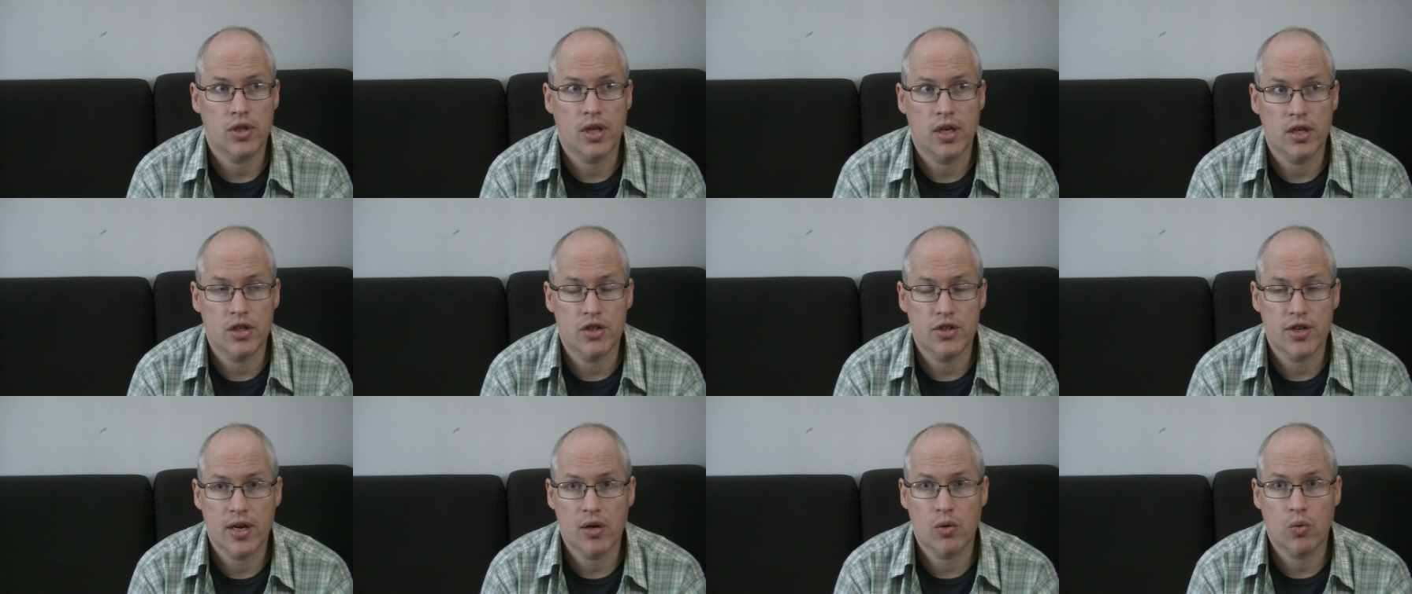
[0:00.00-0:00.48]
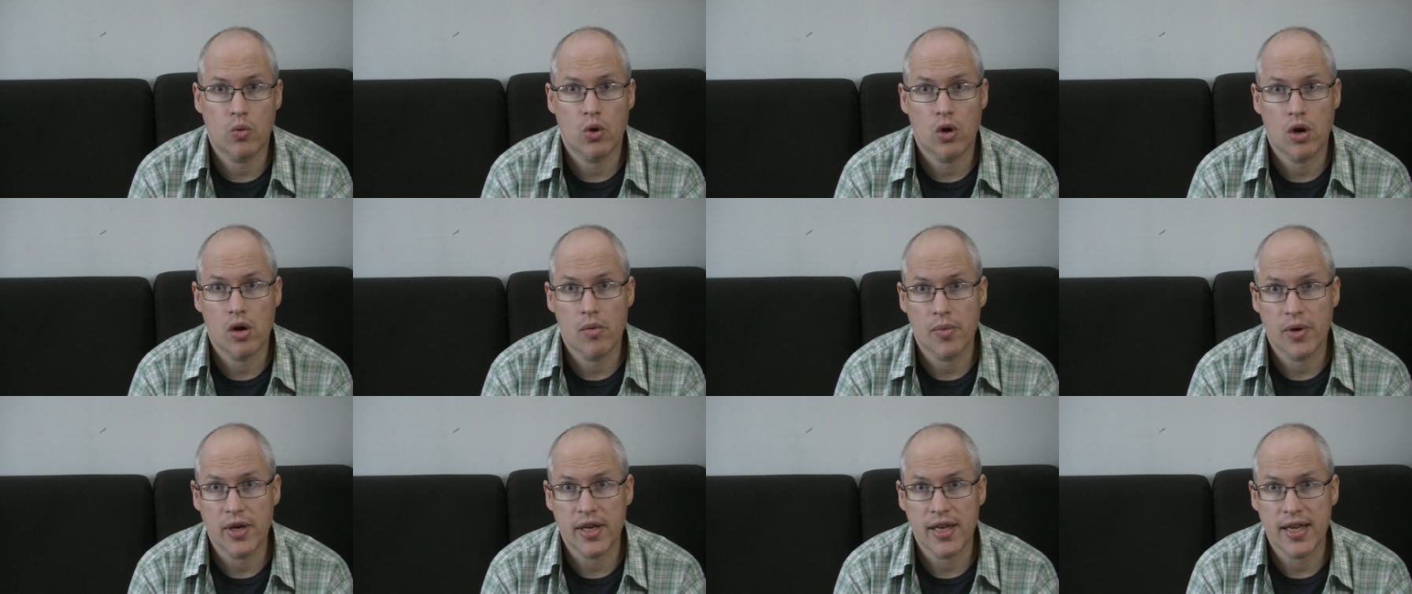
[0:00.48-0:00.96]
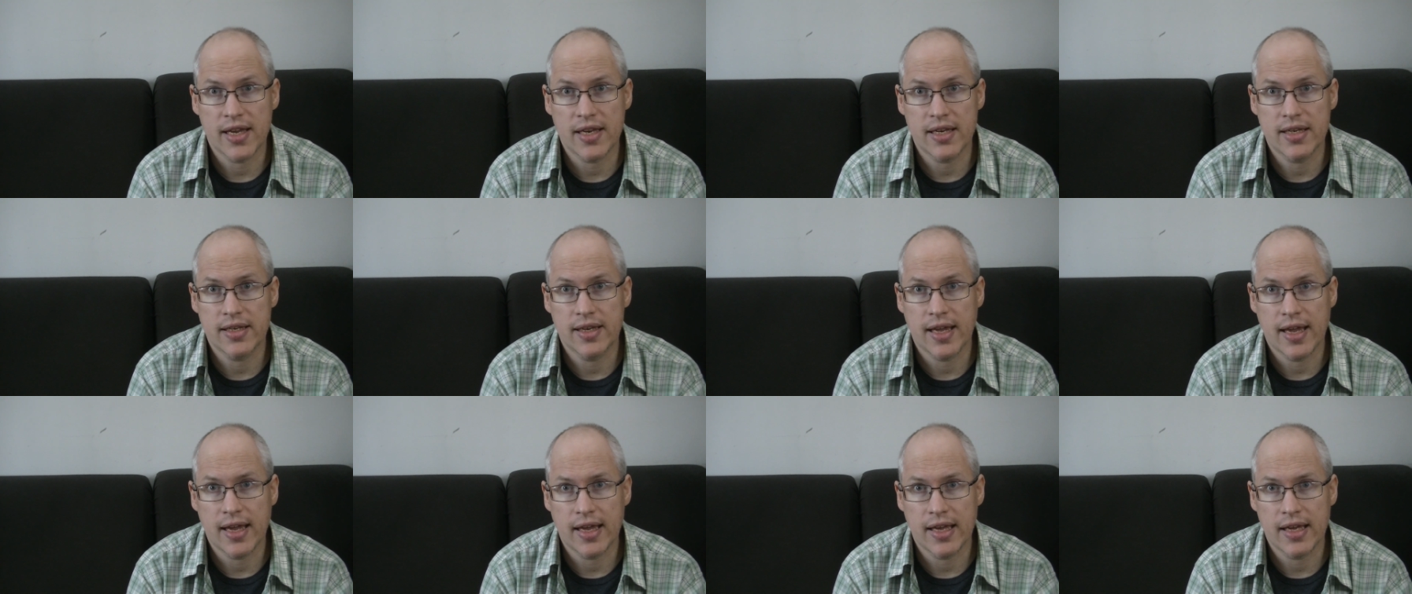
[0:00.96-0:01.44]
Shadow War
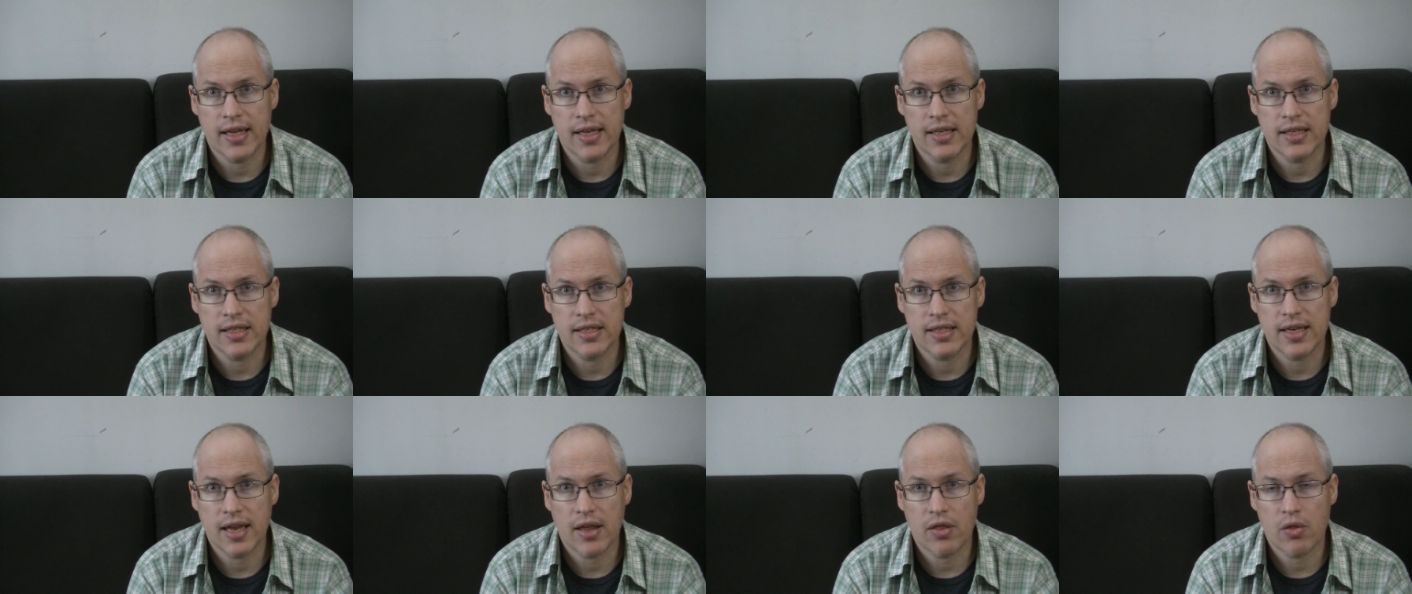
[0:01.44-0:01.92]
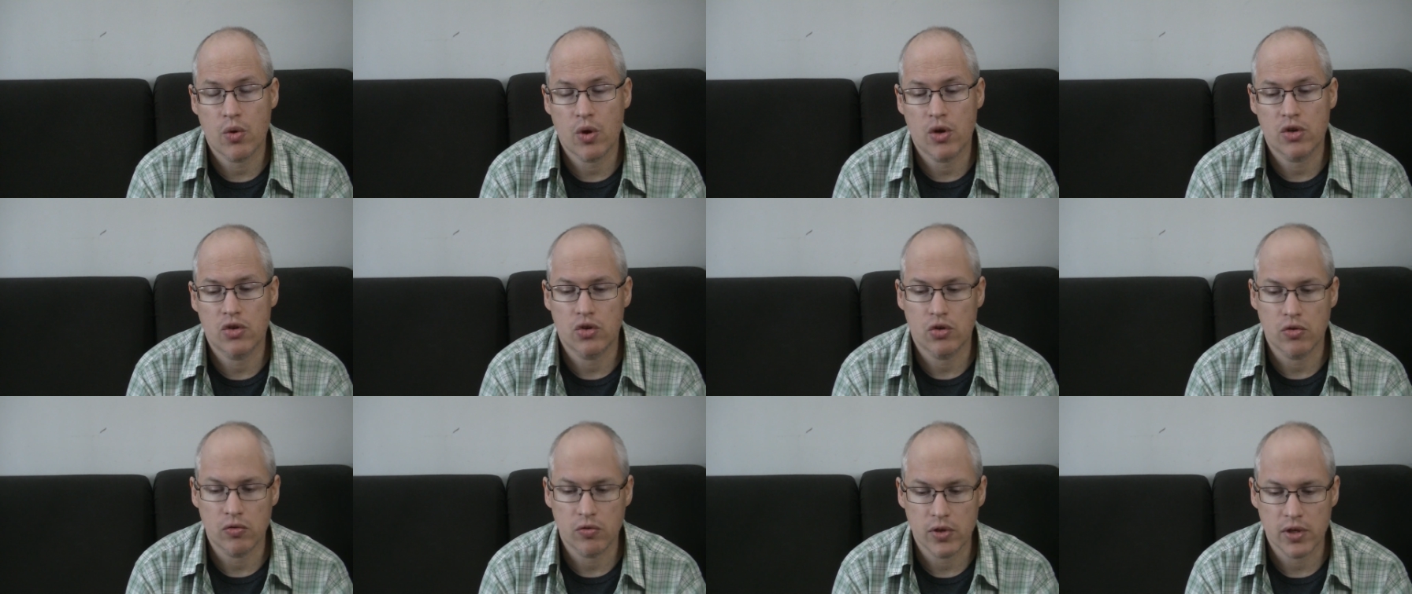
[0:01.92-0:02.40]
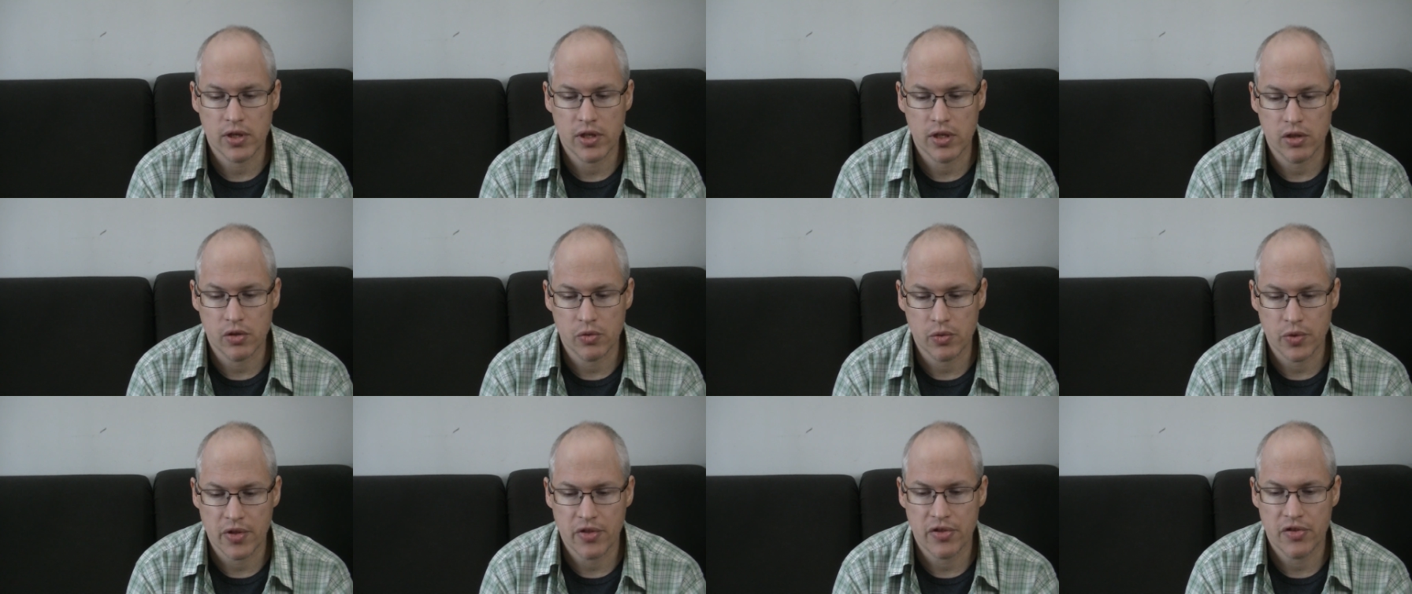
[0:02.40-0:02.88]
Armageddon and Deathwatch
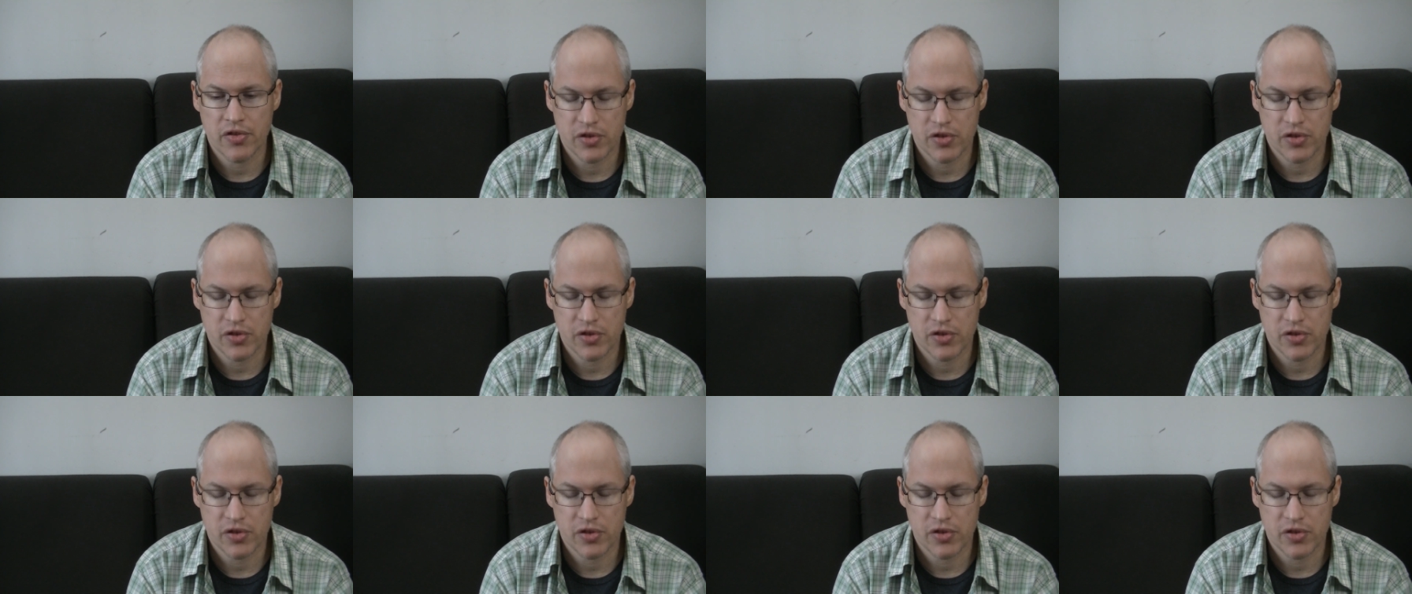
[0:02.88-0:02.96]
Overkill with